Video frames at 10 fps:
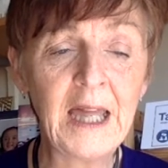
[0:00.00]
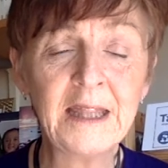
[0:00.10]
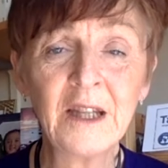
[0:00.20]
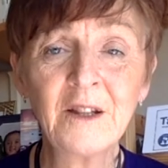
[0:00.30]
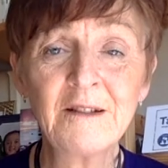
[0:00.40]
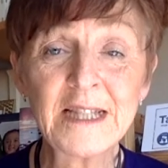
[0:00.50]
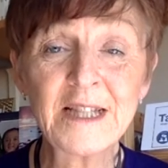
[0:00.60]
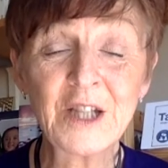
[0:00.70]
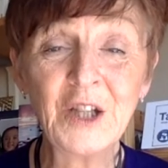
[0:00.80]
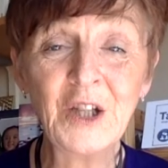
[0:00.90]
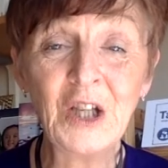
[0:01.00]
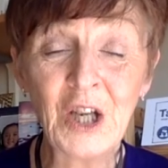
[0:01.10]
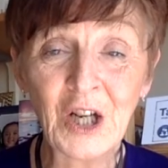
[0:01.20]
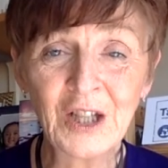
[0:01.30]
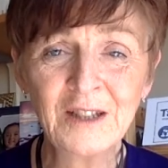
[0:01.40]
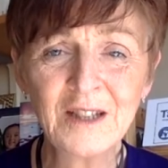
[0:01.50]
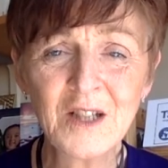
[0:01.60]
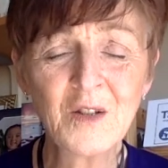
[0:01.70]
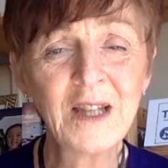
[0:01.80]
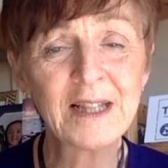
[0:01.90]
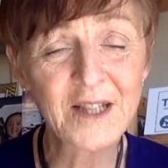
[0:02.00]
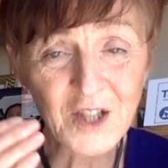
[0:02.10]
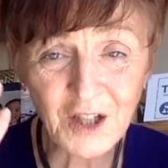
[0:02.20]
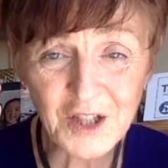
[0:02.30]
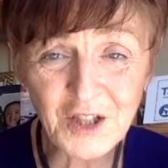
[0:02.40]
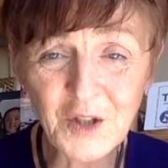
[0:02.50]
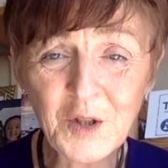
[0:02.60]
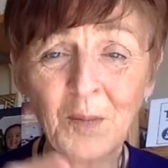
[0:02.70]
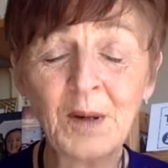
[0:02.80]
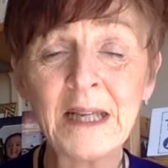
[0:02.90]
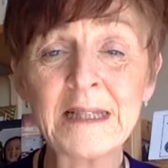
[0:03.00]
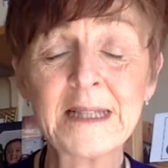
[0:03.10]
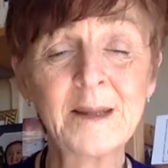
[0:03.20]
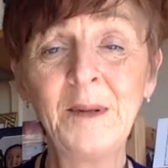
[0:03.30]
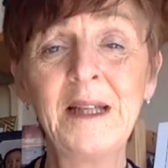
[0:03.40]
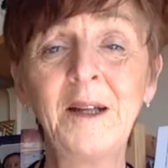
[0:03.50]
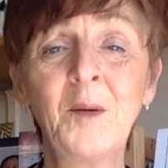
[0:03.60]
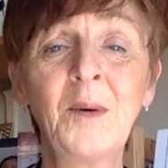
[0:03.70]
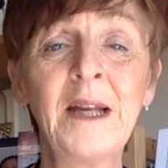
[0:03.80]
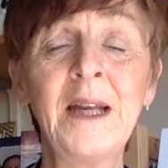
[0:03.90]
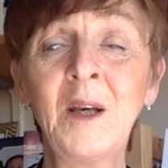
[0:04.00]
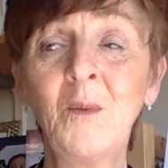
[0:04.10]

The other is to learn, so that's start to use your brain, stimulate your brain,